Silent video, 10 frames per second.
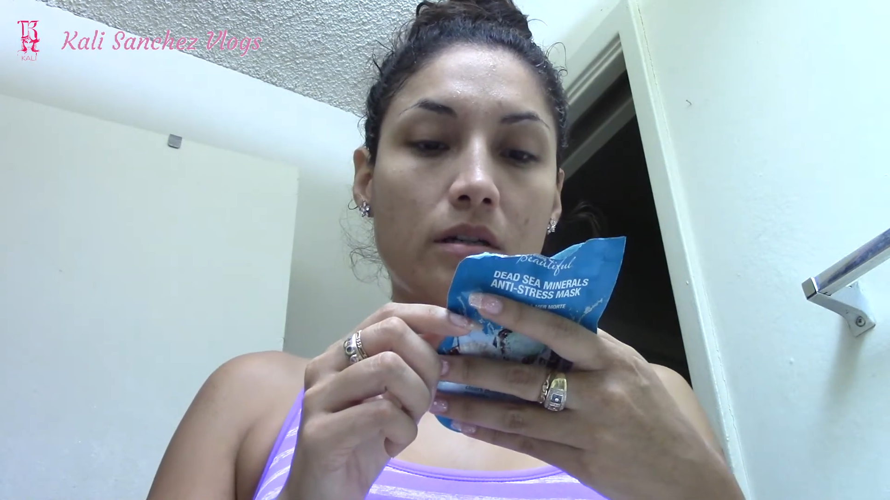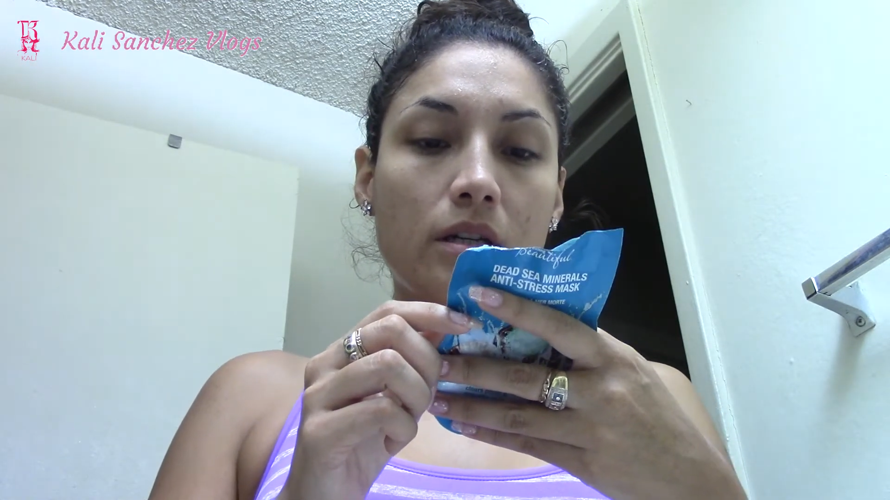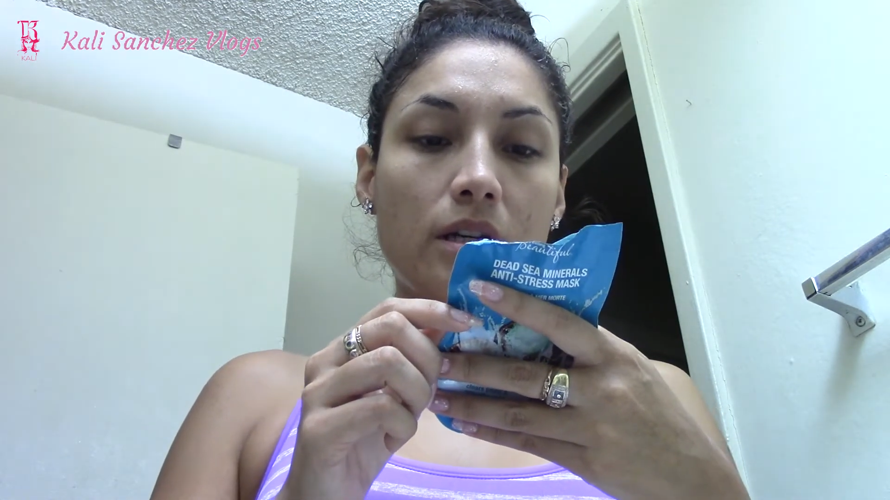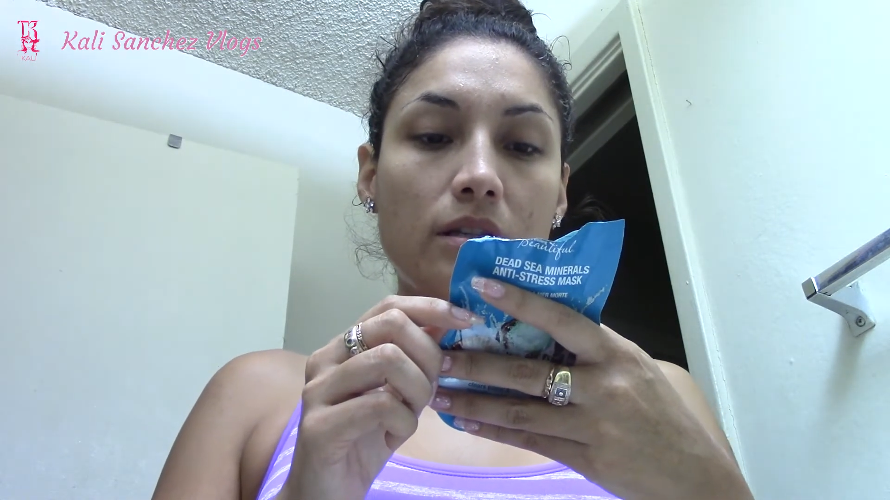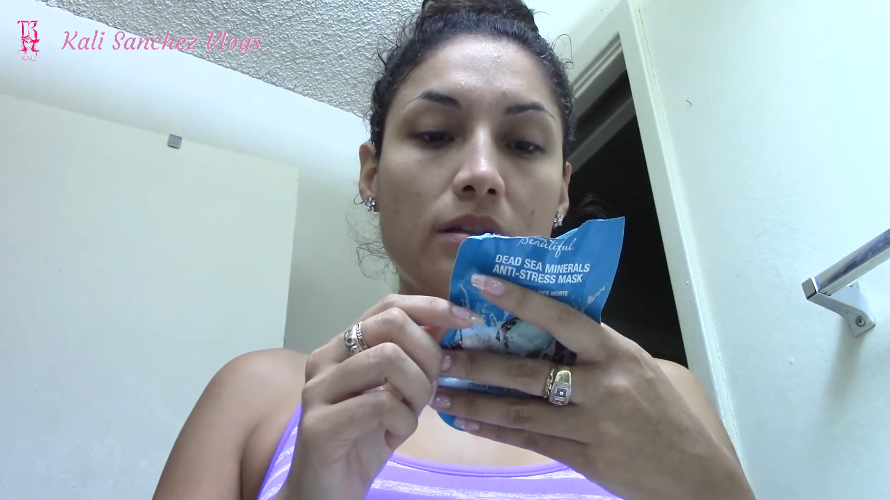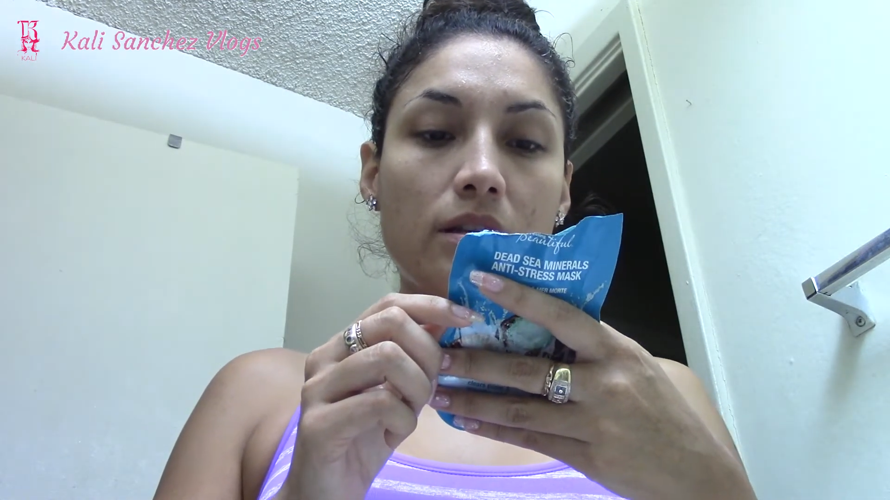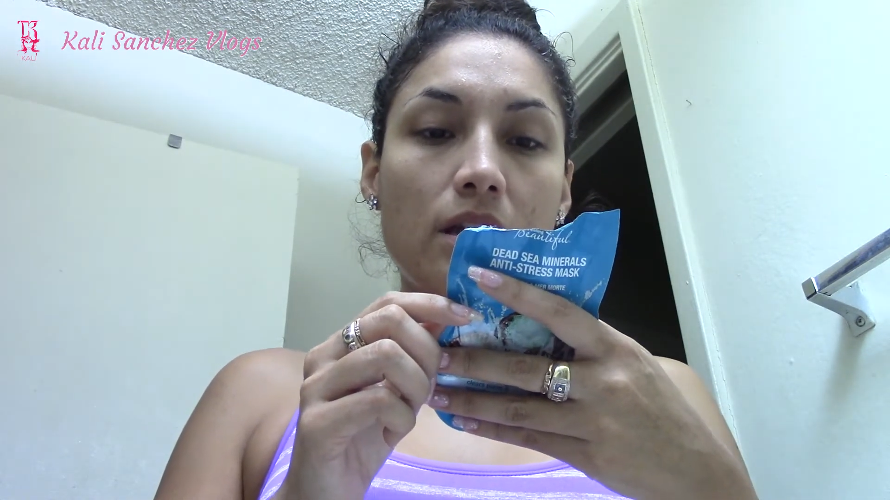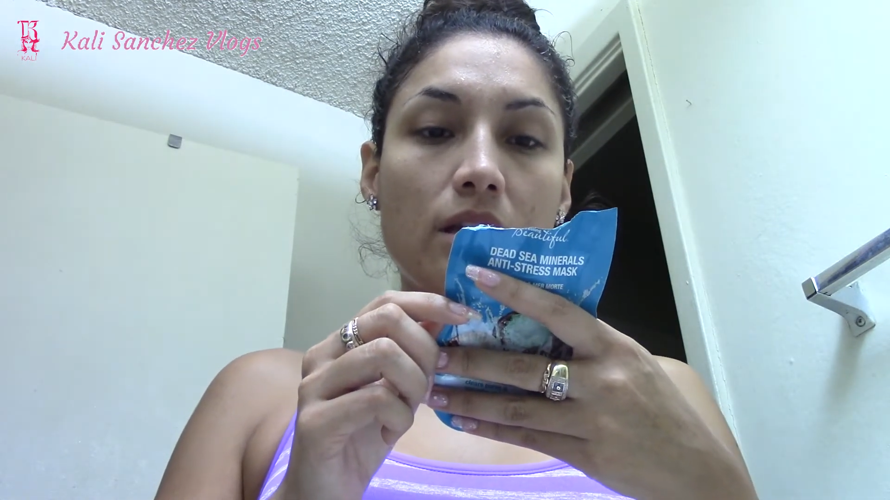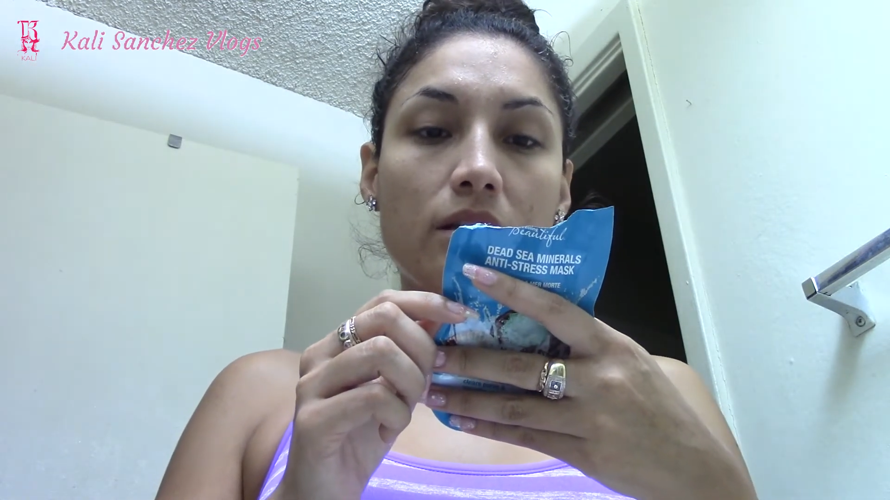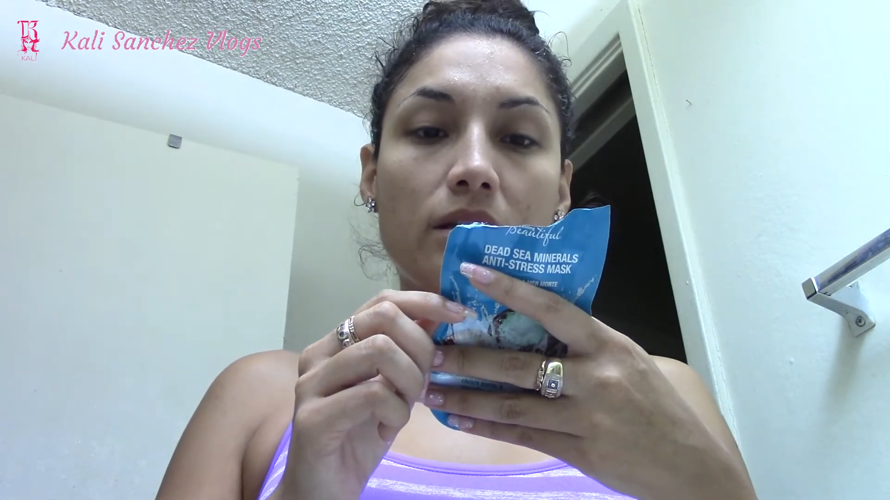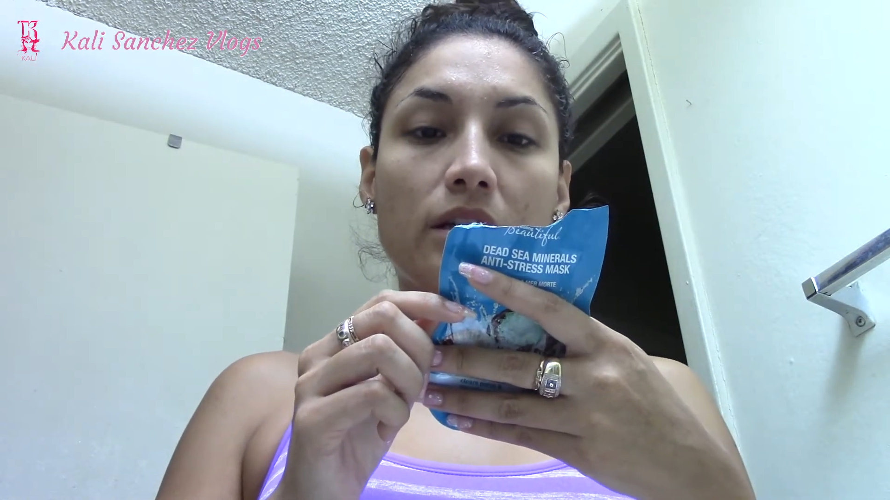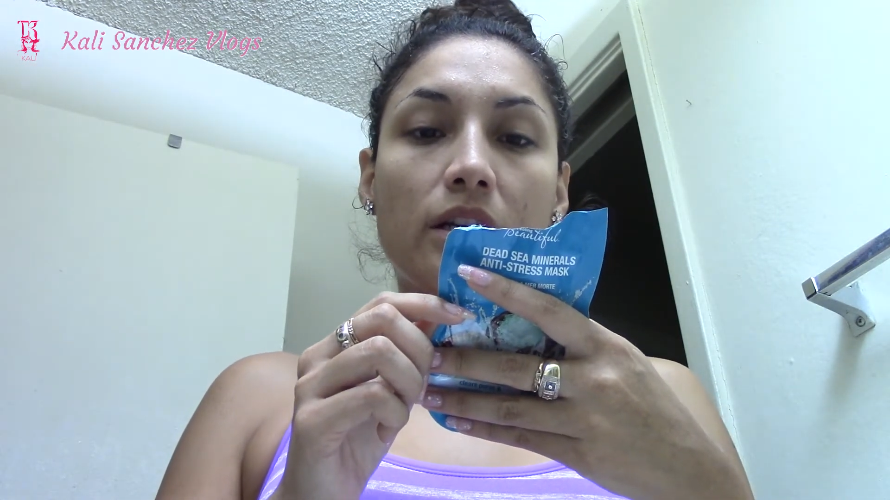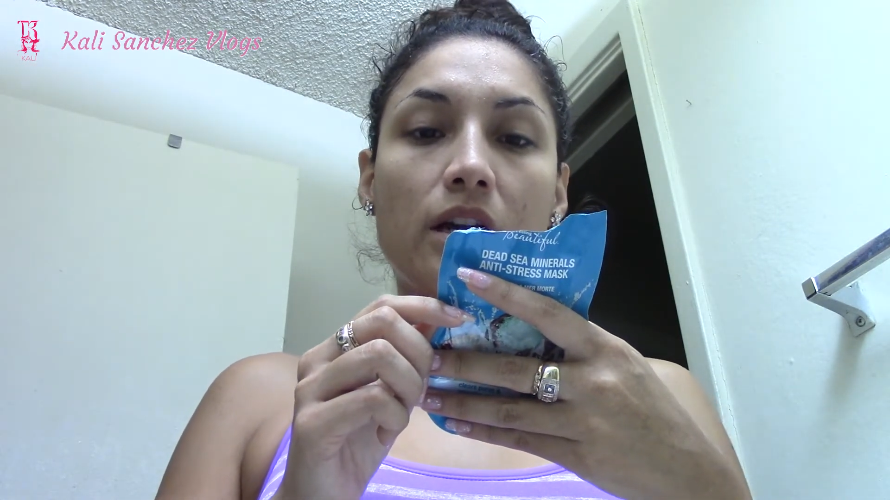It says that it